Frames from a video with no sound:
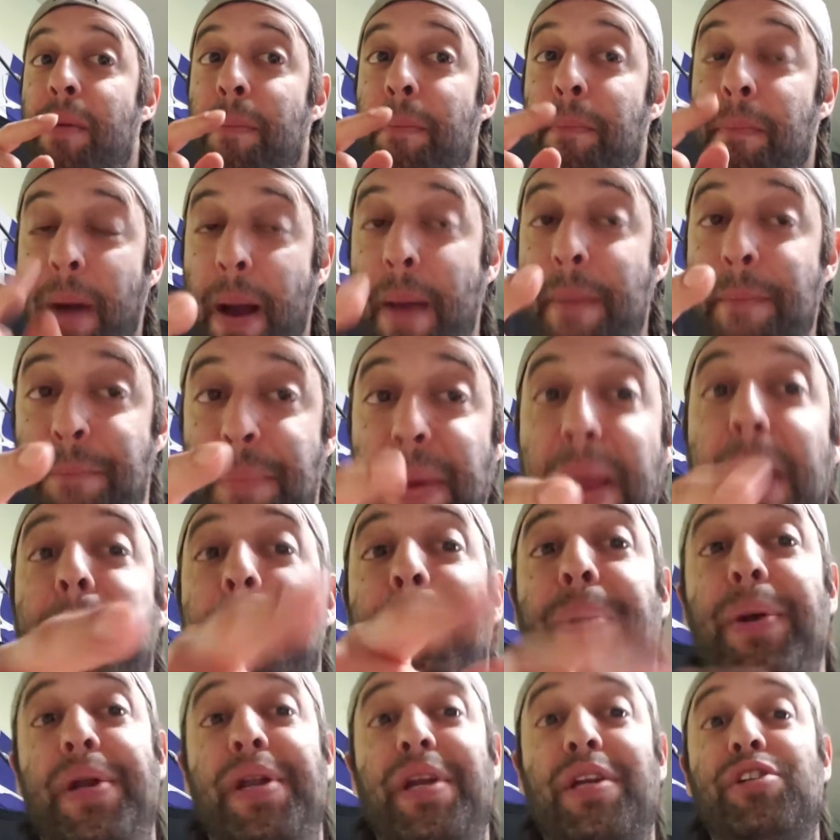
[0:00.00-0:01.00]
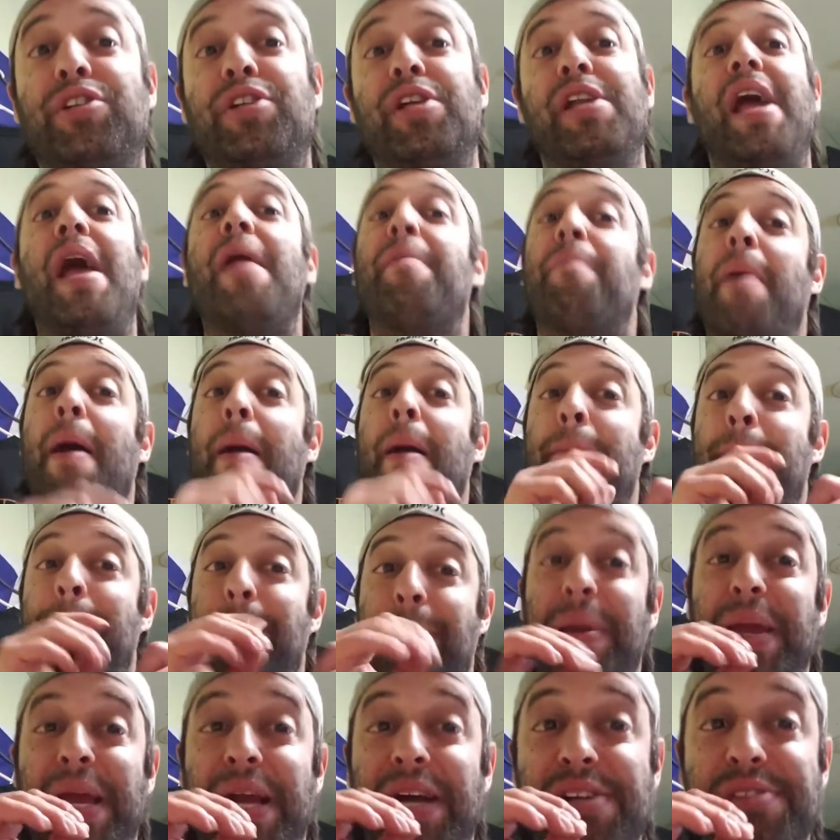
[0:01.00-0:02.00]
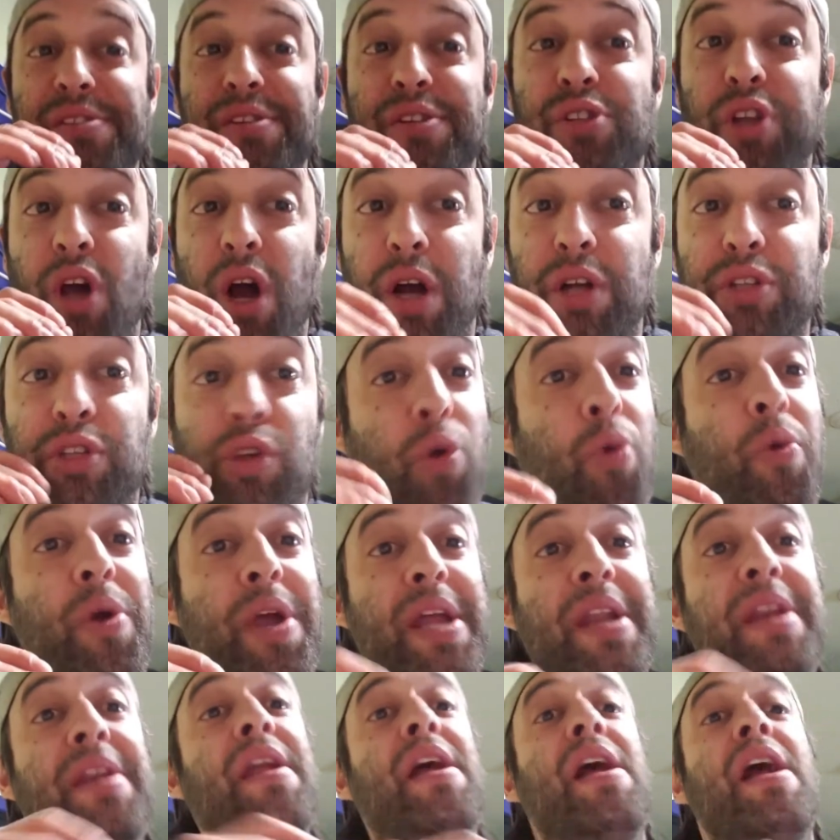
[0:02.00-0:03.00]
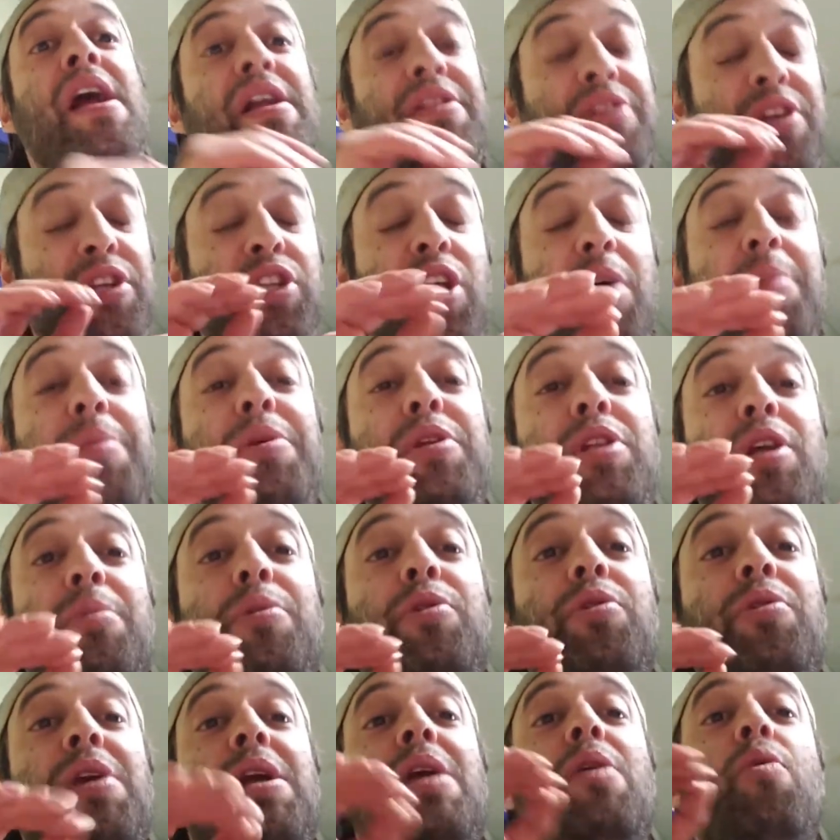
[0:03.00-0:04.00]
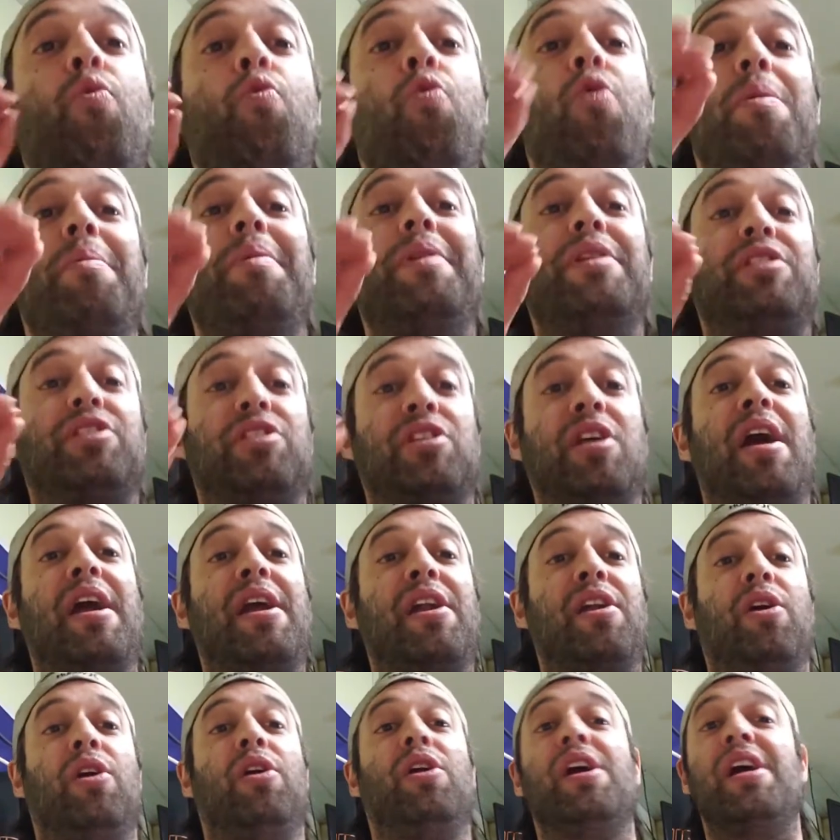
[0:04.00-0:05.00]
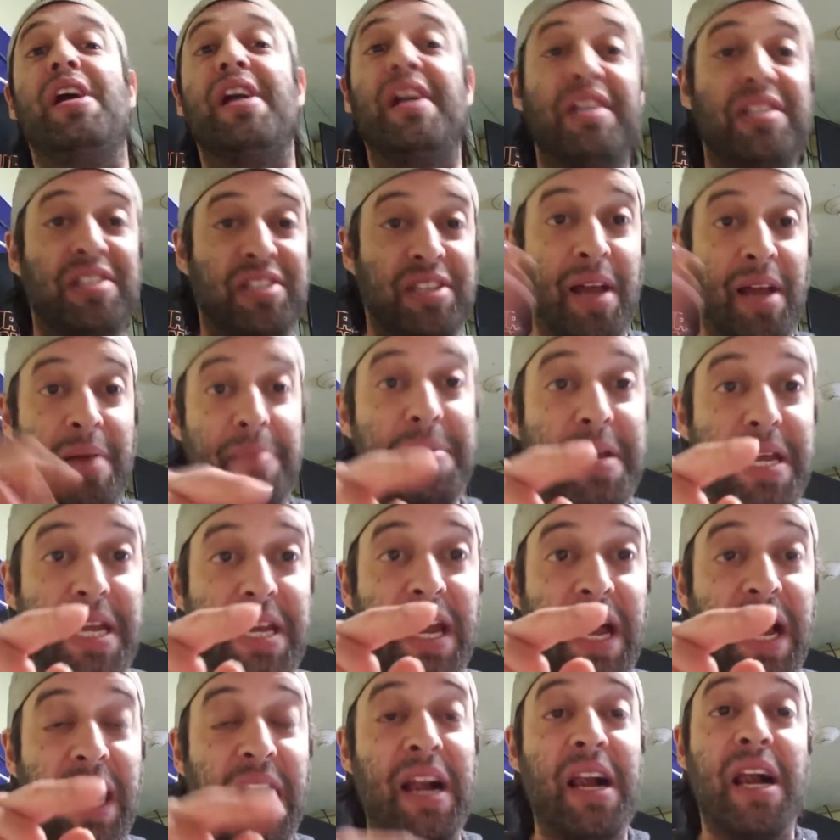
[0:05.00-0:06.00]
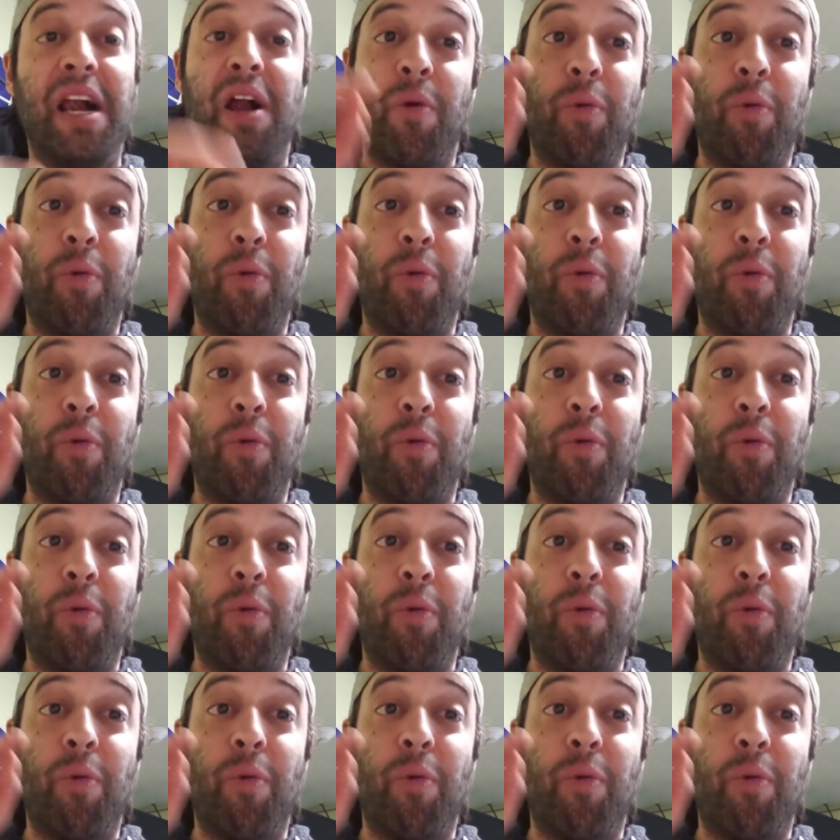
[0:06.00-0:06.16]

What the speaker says: My big prediction and my big underdog to win the WWE Women's title is Tamina.